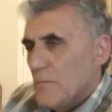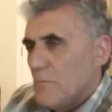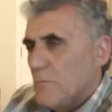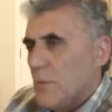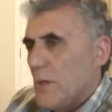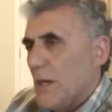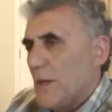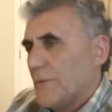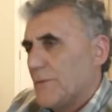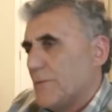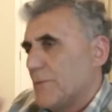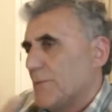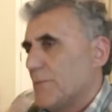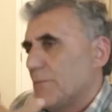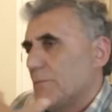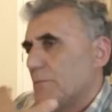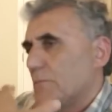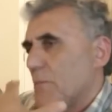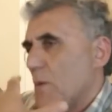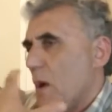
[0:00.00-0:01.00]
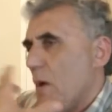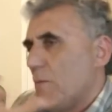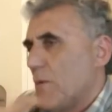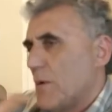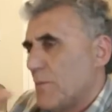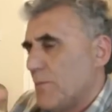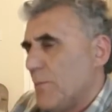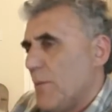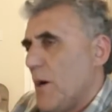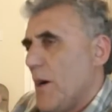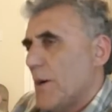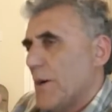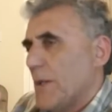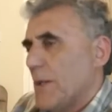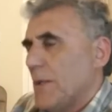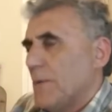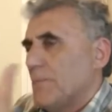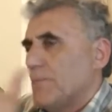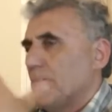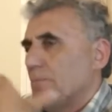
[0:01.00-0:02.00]
but our
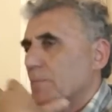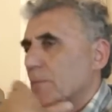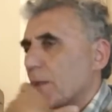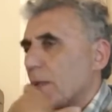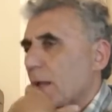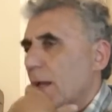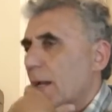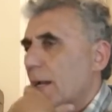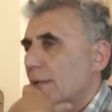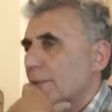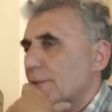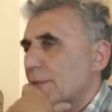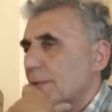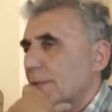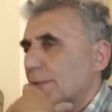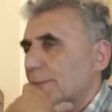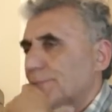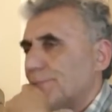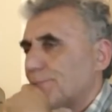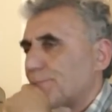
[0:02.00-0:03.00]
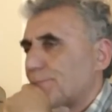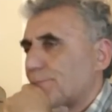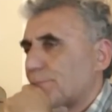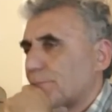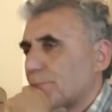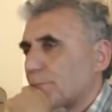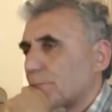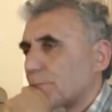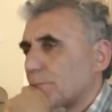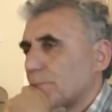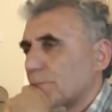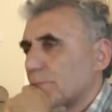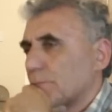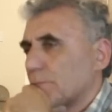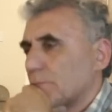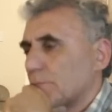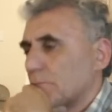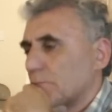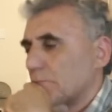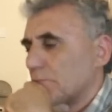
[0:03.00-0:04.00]
body has
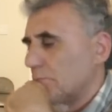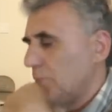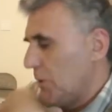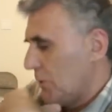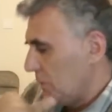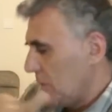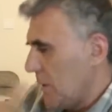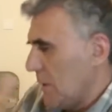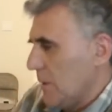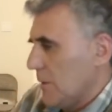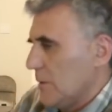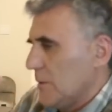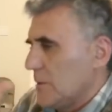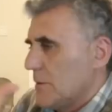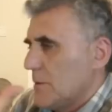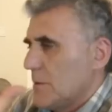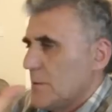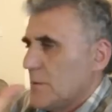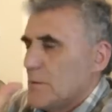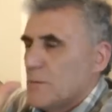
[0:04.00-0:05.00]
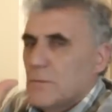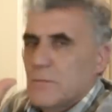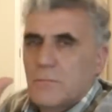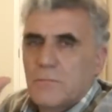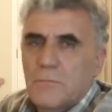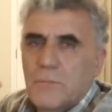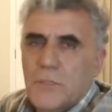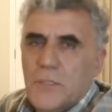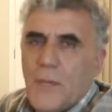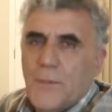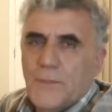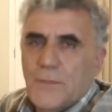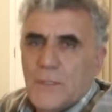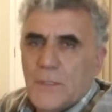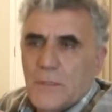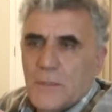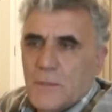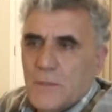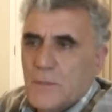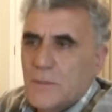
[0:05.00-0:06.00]
materials,
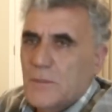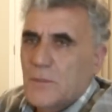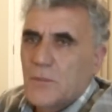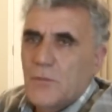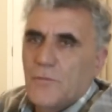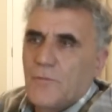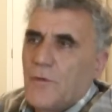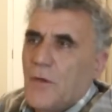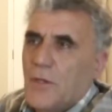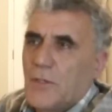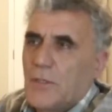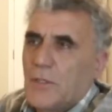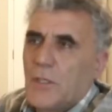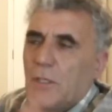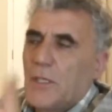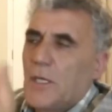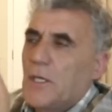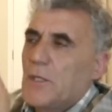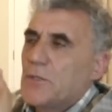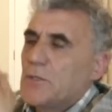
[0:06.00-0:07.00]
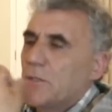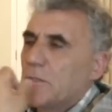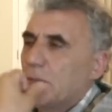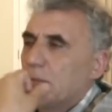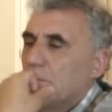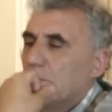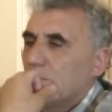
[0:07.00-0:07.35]
substances that you find in the nature.